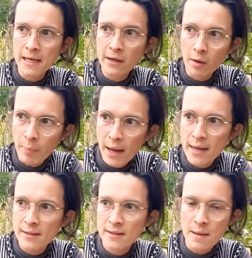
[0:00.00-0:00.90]
in our
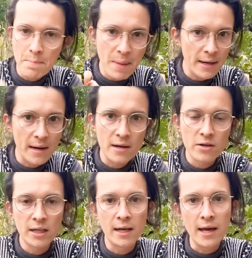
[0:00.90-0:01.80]
past, embedded in
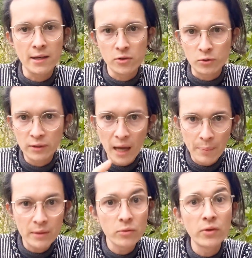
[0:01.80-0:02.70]
our DNA. So
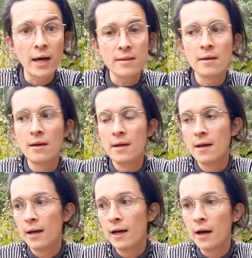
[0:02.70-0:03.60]
tap into that,
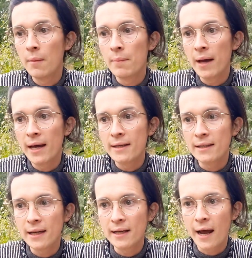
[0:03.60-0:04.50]

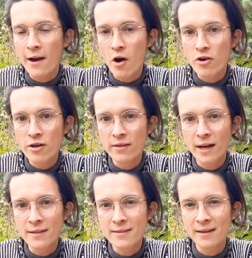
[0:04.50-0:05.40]
and honor
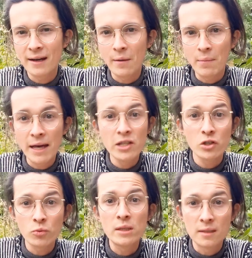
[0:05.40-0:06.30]
that
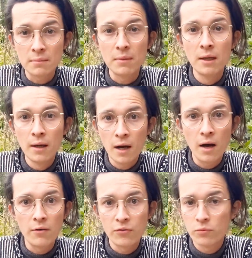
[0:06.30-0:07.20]
ancient wisdom
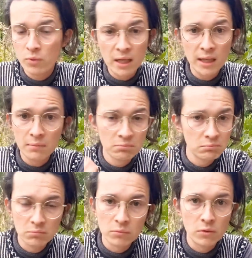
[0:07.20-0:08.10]
of really
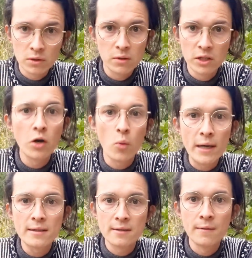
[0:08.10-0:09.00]
zero
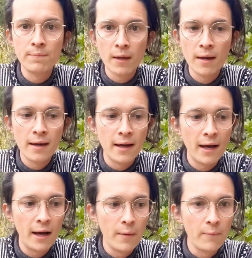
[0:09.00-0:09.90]
waste.
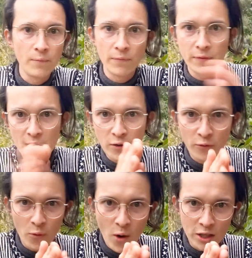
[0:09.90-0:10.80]
Thank you
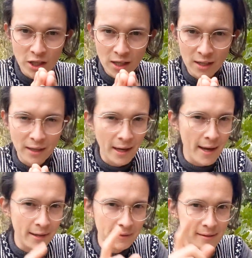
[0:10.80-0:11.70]
for watching,
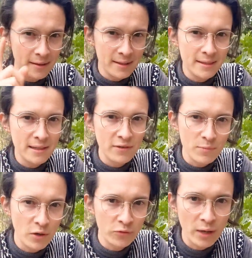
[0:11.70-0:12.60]
and this is
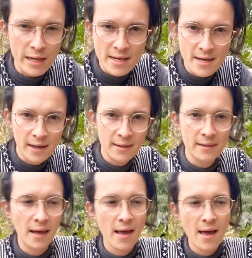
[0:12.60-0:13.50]
giving me a few
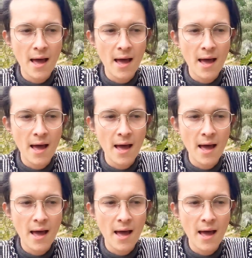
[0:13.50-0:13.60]
ideas,